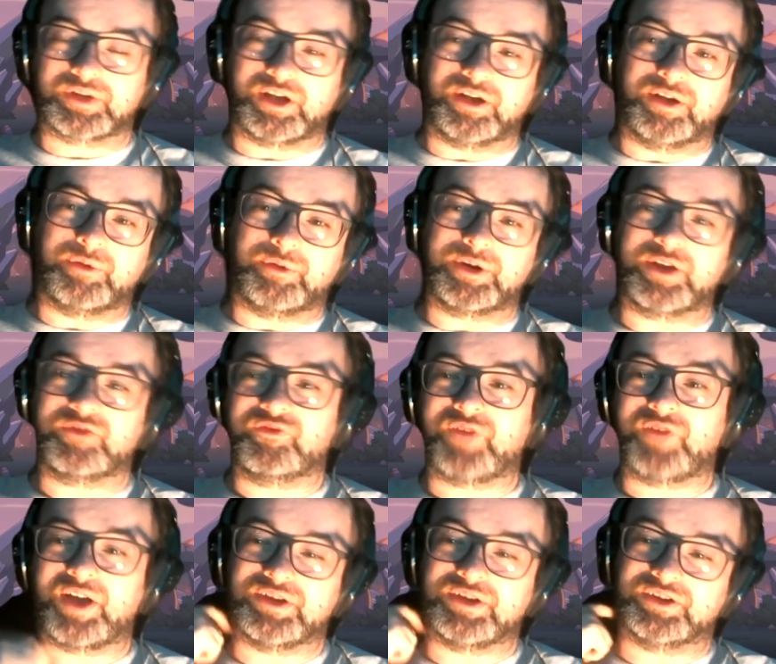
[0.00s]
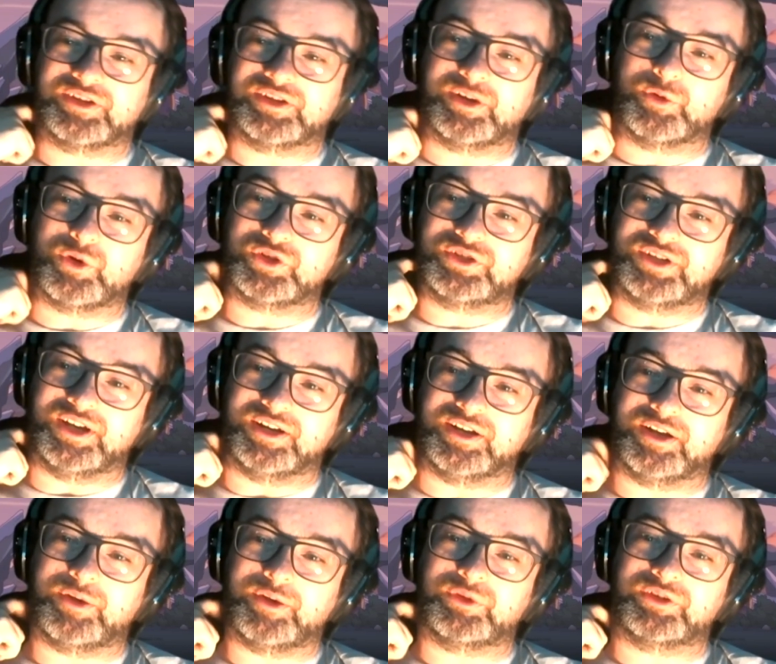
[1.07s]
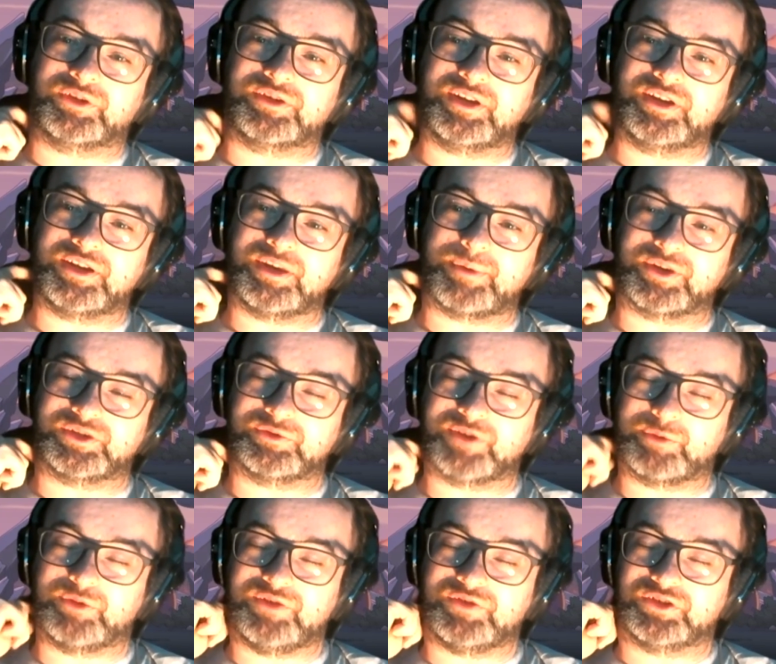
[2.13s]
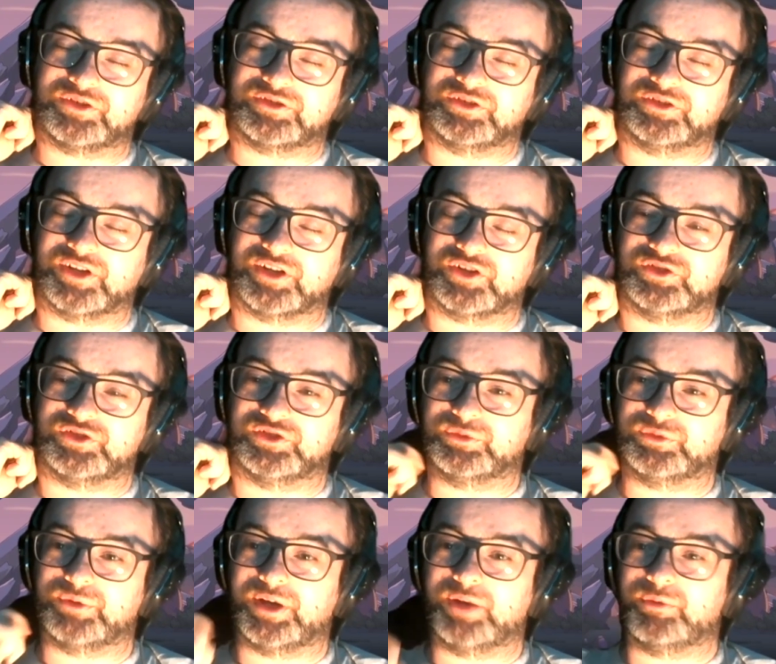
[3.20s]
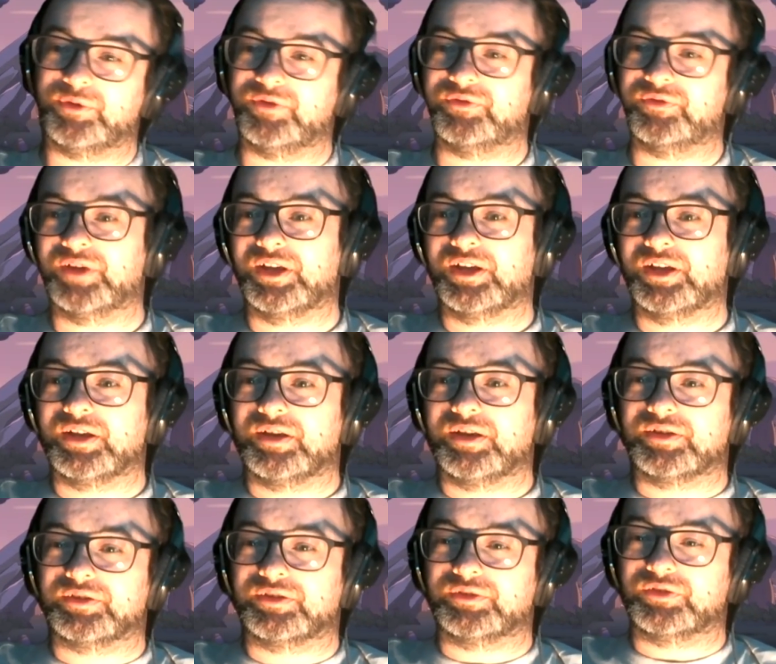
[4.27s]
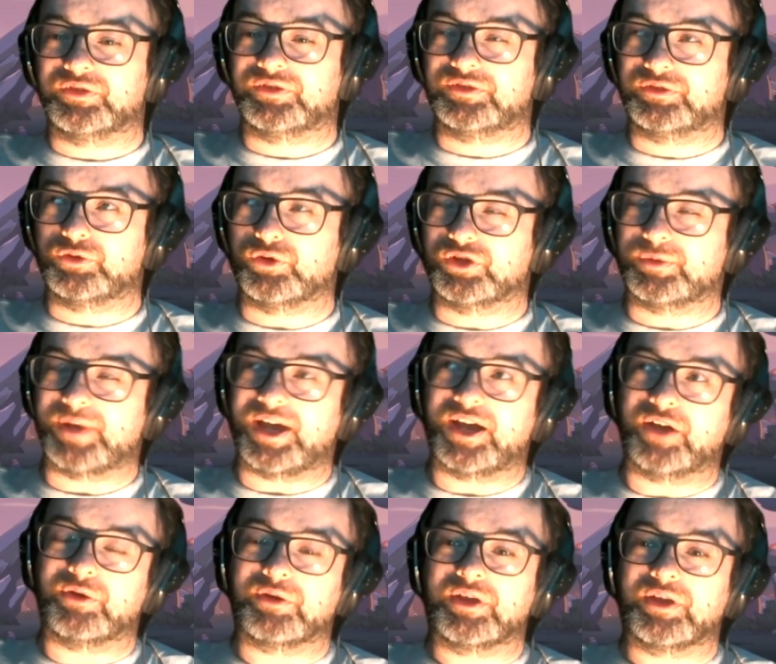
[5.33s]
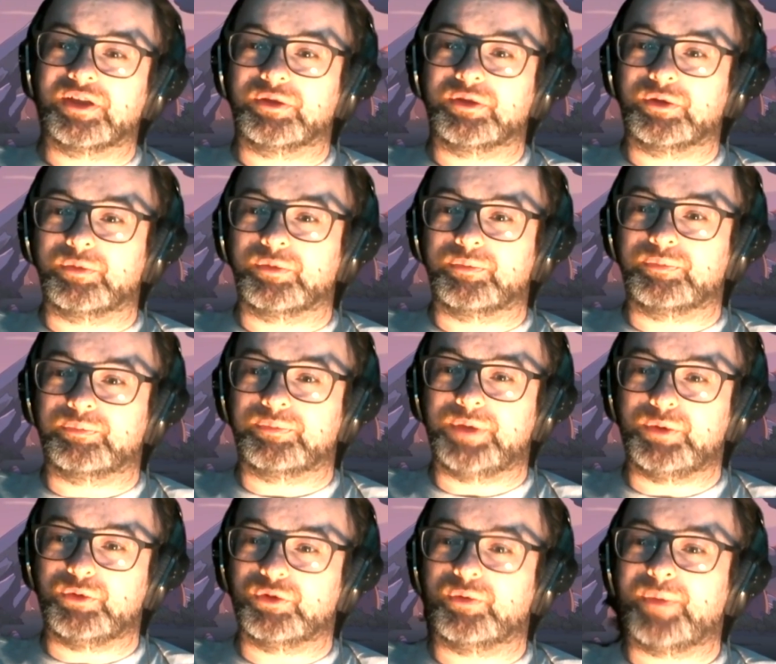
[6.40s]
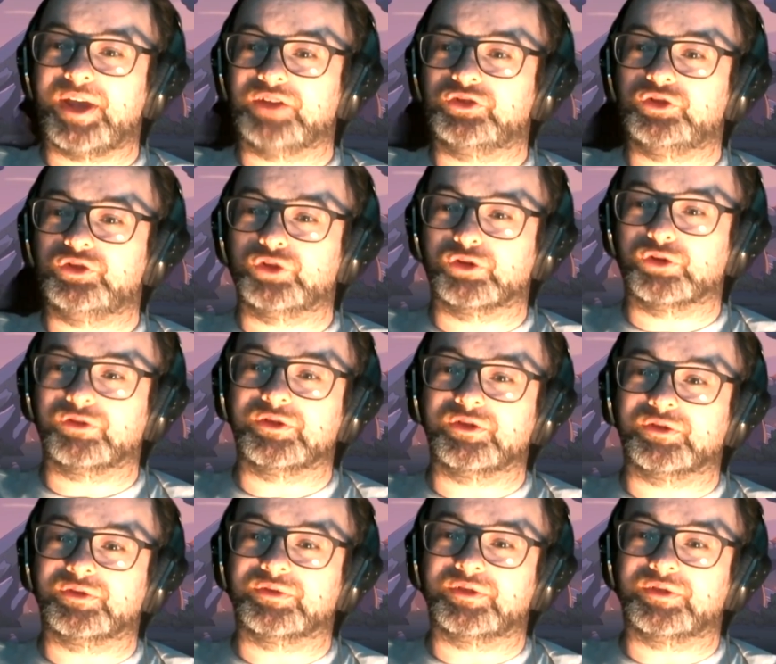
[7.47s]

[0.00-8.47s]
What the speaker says: when I found this and I watched it, I was thinking about some of our previous discussions where we've talked about how people will make tutorial